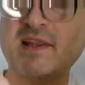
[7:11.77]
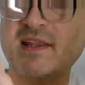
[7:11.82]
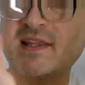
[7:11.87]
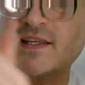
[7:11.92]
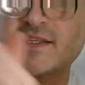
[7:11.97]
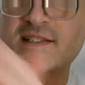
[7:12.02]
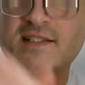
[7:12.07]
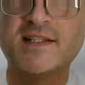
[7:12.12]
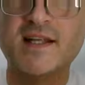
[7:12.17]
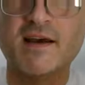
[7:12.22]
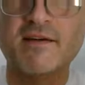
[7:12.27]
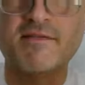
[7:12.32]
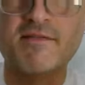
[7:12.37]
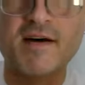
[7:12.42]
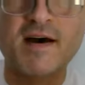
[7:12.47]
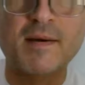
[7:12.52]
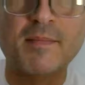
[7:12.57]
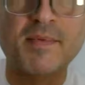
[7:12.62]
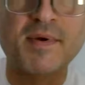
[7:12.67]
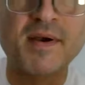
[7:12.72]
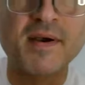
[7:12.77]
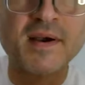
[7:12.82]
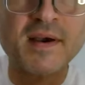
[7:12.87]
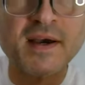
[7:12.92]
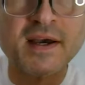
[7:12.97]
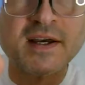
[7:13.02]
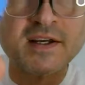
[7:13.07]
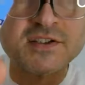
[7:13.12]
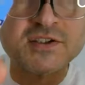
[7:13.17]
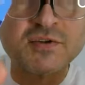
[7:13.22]
this stuff up.
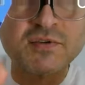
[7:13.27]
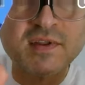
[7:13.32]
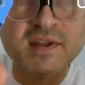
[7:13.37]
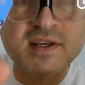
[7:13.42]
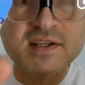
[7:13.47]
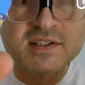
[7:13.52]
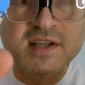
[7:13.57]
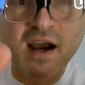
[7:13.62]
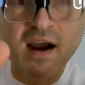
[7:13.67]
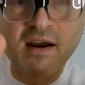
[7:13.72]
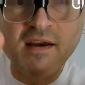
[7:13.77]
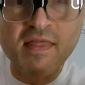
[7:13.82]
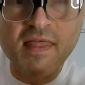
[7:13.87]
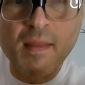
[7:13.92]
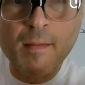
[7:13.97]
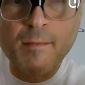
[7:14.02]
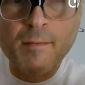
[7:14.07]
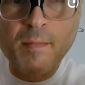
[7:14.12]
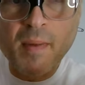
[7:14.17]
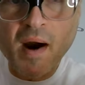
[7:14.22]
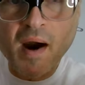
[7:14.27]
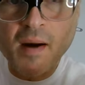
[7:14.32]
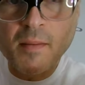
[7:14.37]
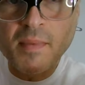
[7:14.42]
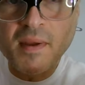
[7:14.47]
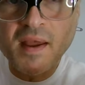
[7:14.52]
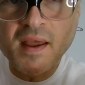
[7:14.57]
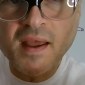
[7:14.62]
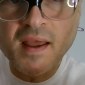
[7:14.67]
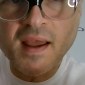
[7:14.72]
So these are the
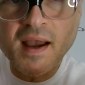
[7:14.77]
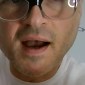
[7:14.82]
Barbie